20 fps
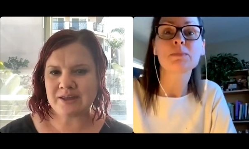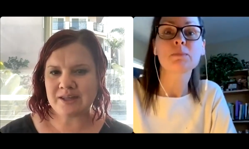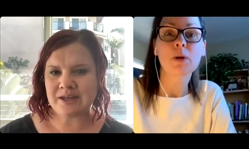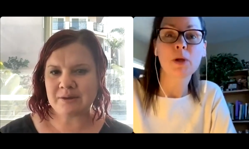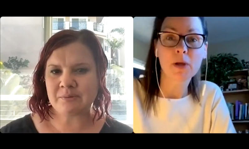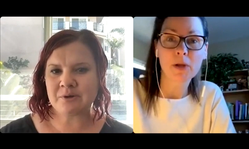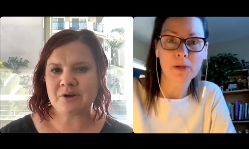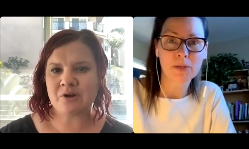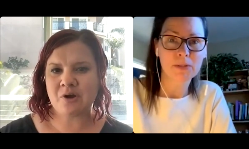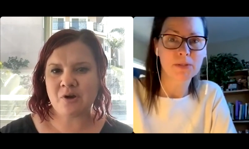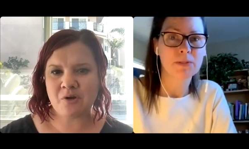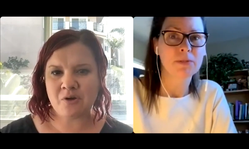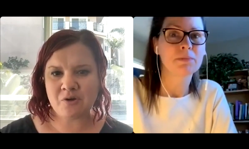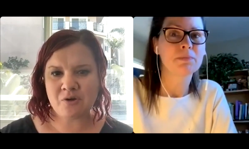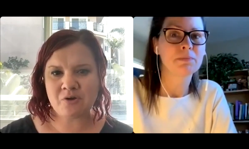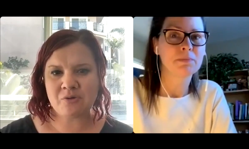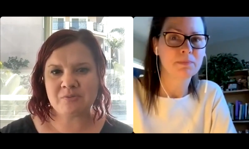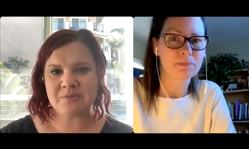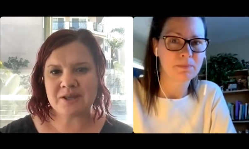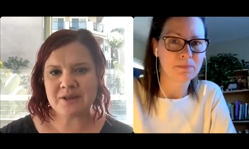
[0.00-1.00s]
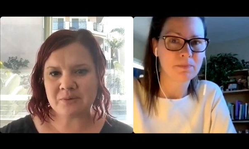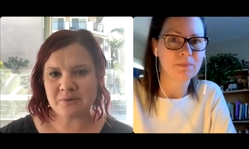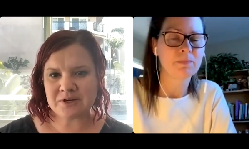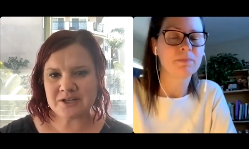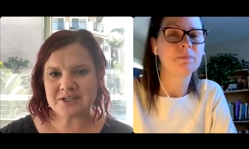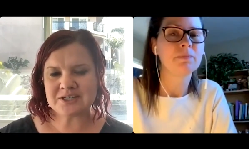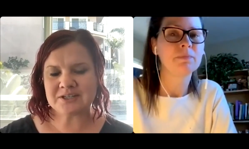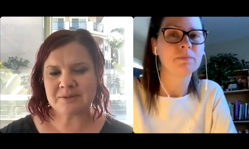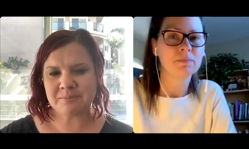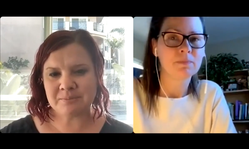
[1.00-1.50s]
Speaker 1: they were home, they
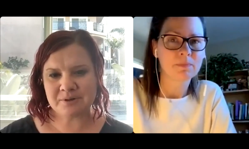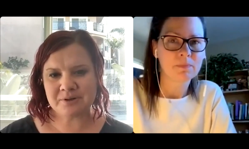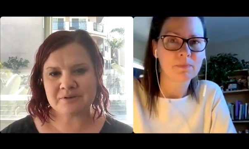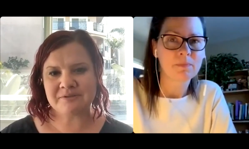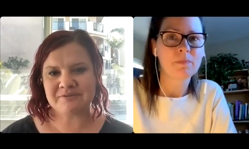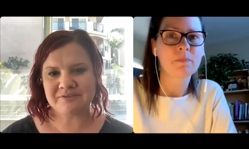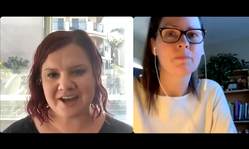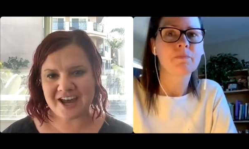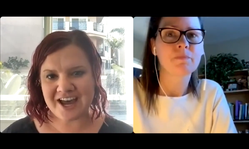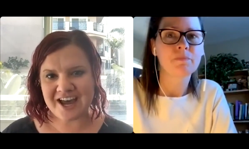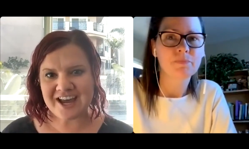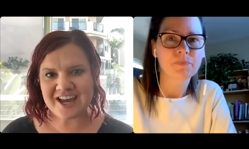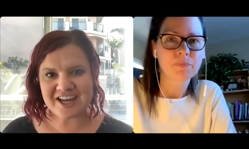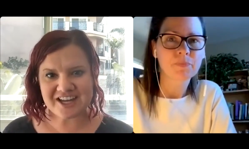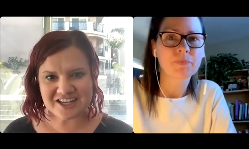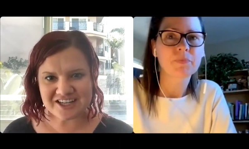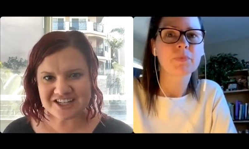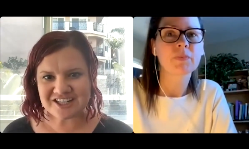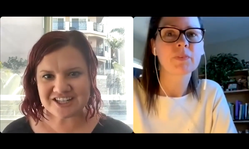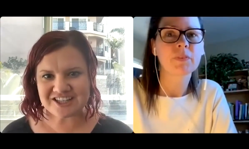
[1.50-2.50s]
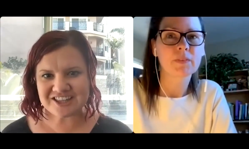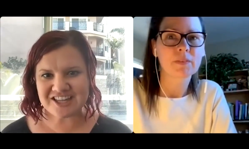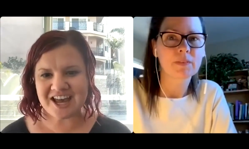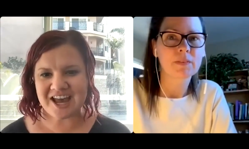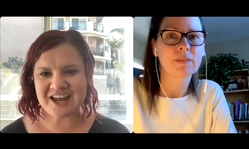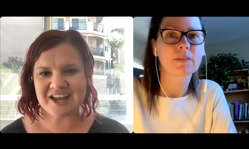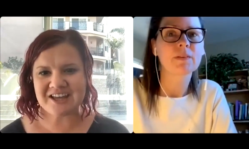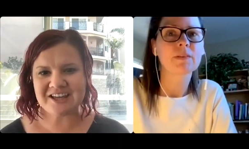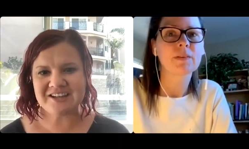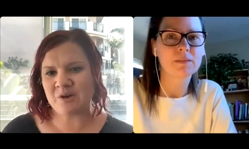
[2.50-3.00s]
wanted to provide
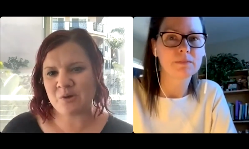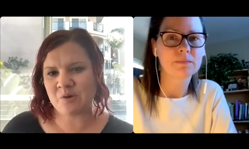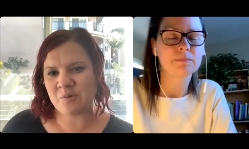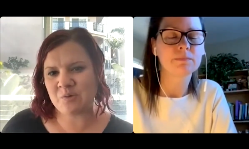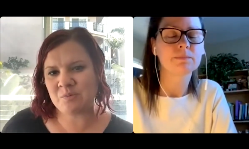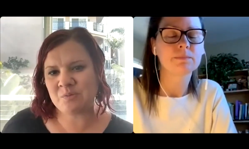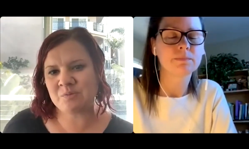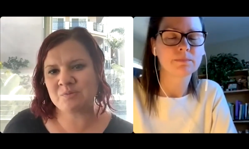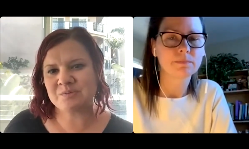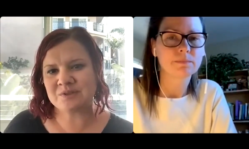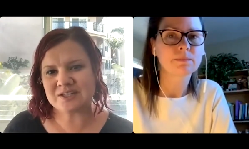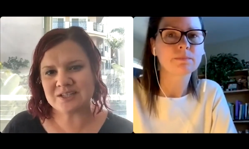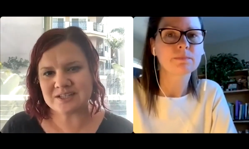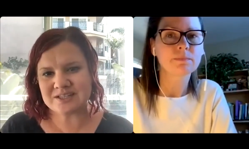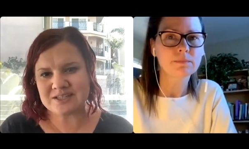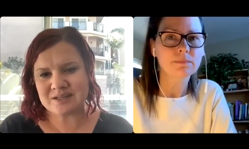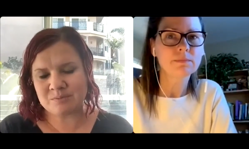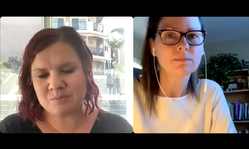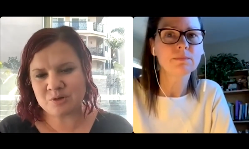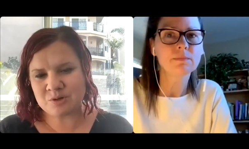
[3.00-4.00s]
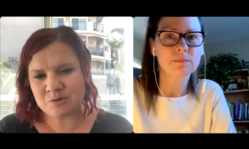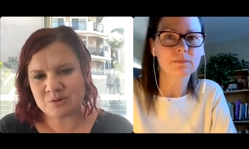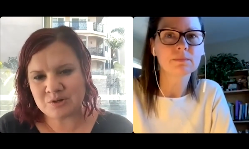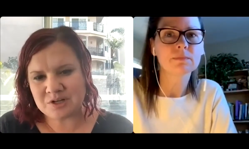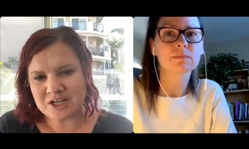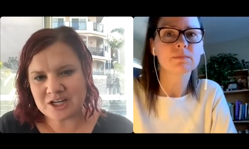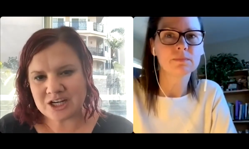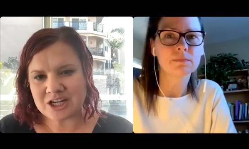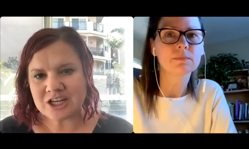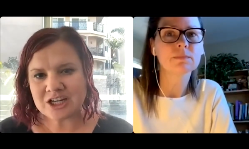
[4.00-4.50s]
that home to someone who
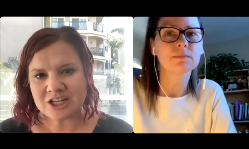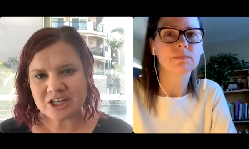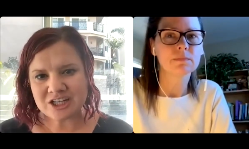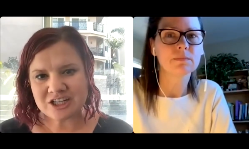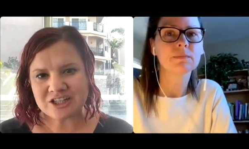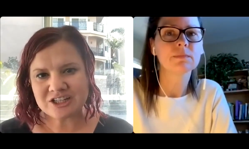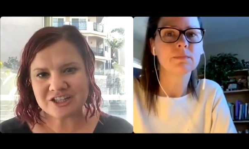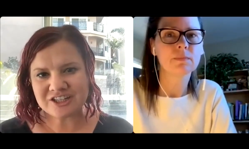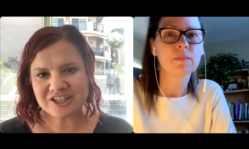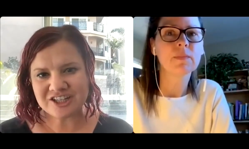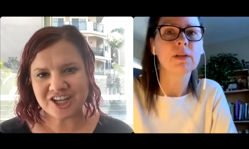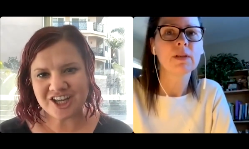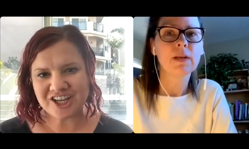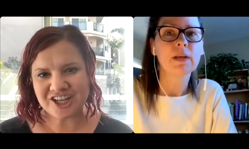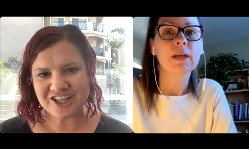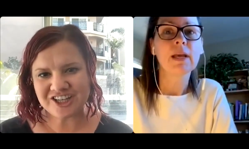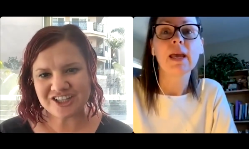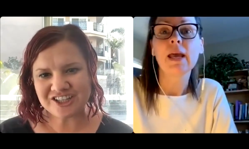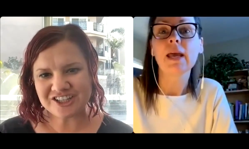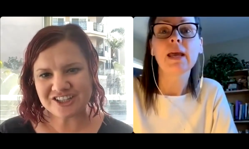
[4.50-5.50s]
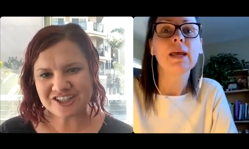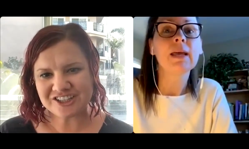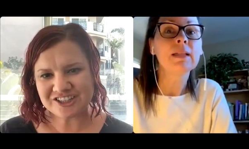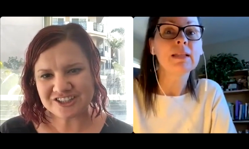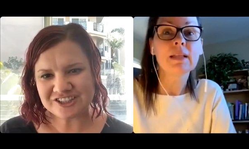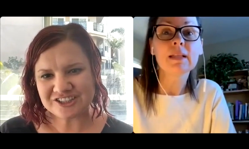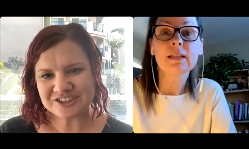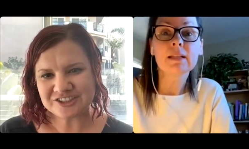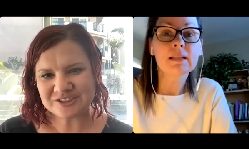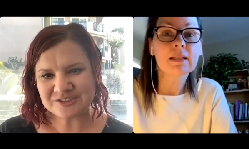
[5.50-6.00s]
needed it.
Speaker 2: And,
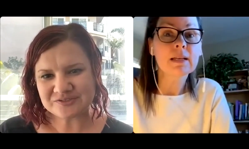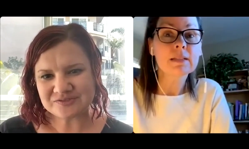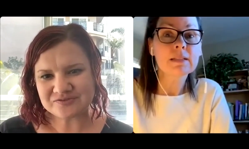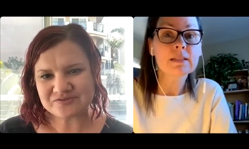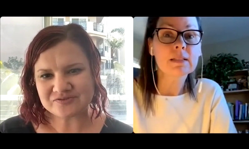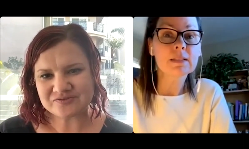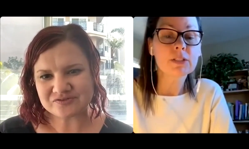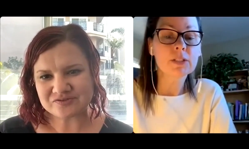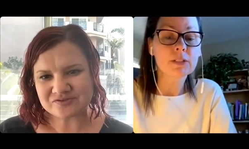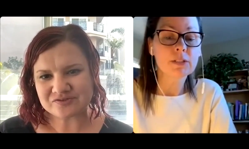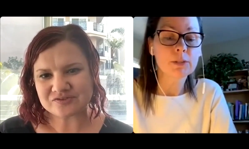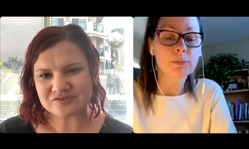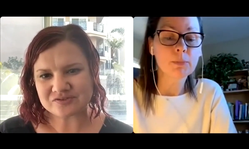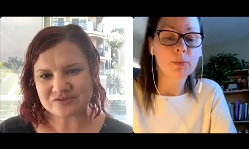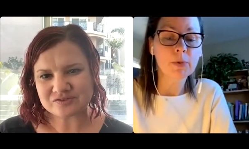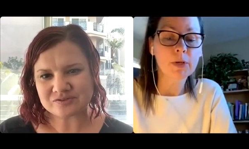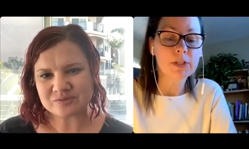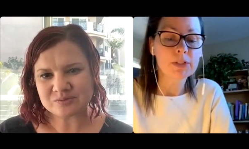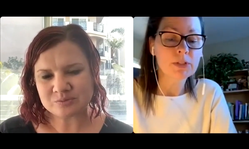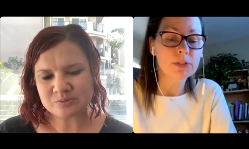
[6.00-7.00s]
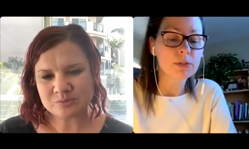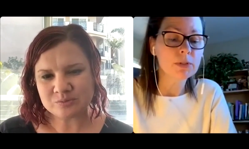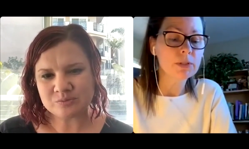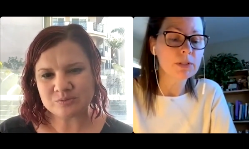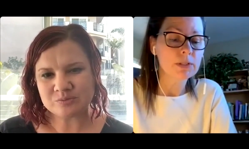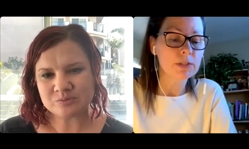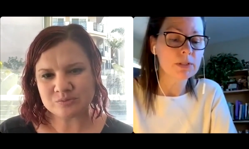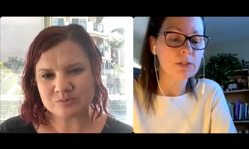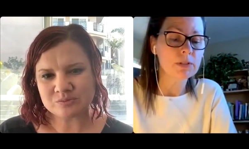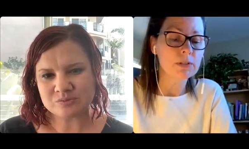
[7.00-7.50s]
and that's such a good point too,
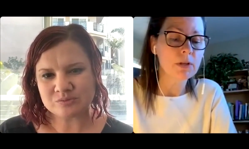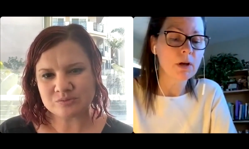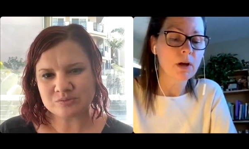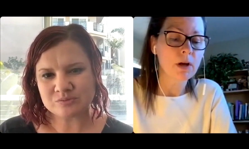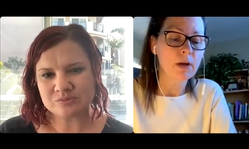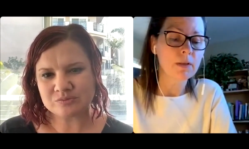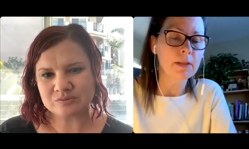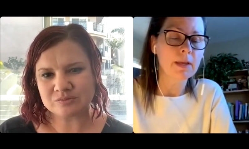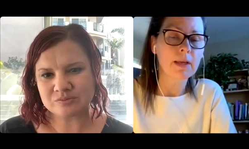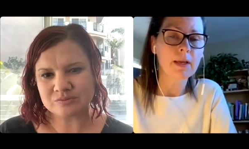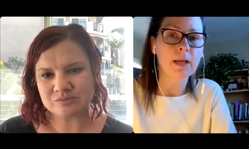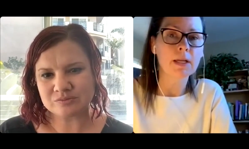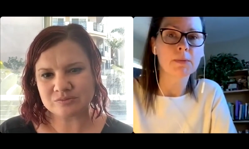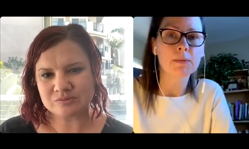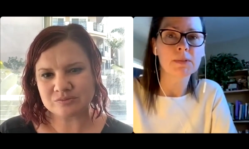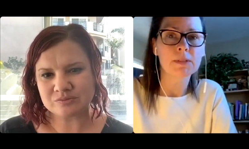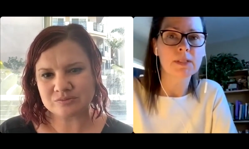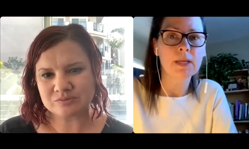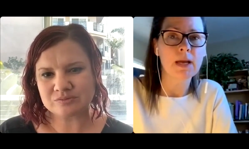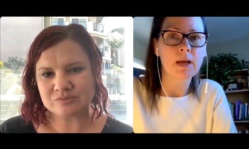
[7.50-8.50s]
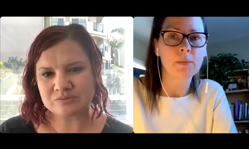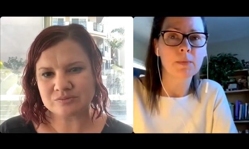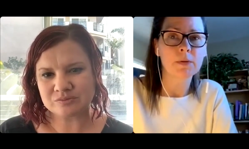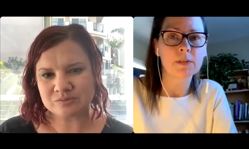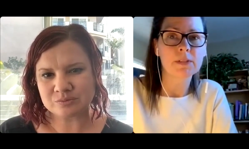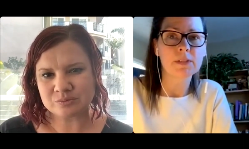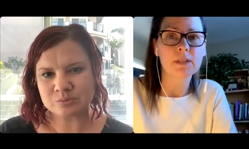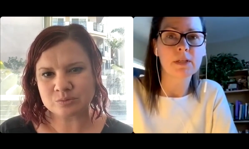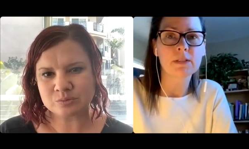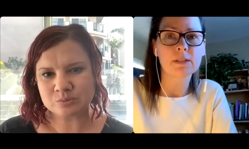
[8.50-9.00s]
because you saw all the animals that were
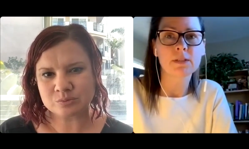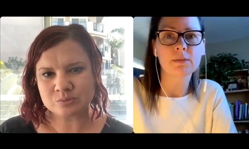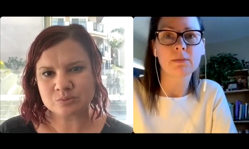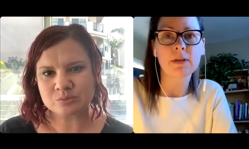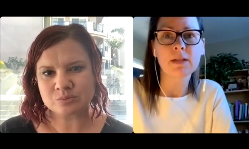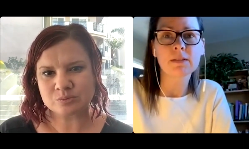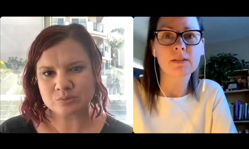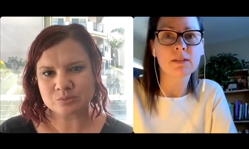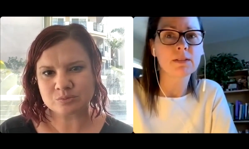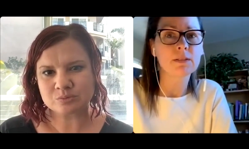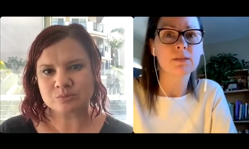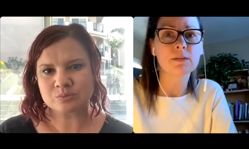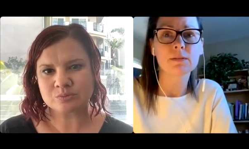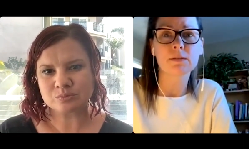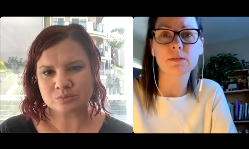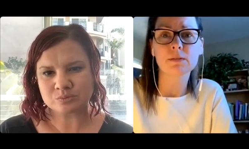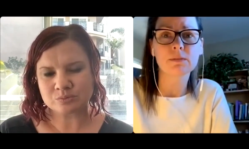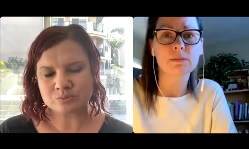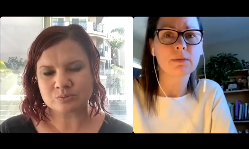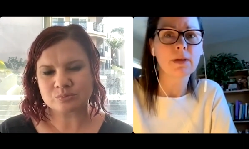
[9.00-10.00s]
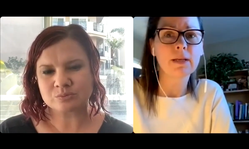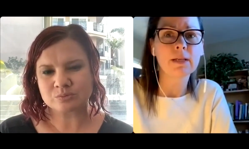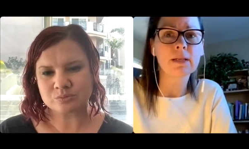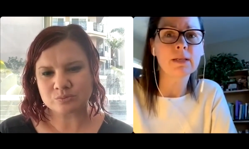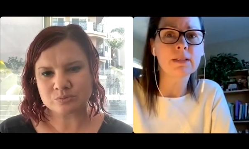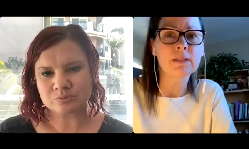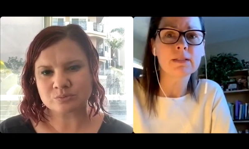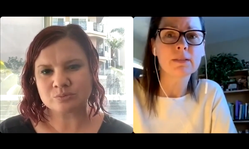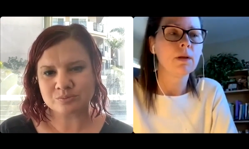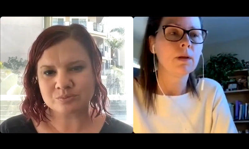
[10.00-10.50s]
sent to rescues,
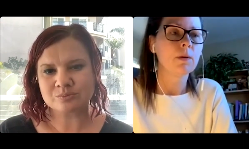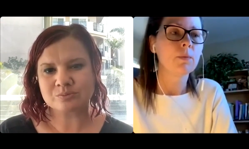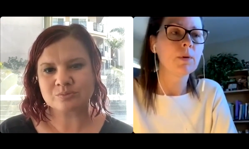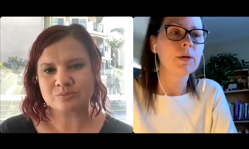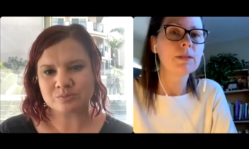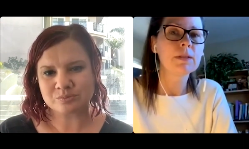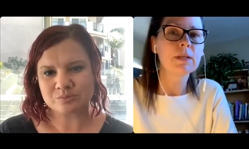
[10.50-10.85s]
right? When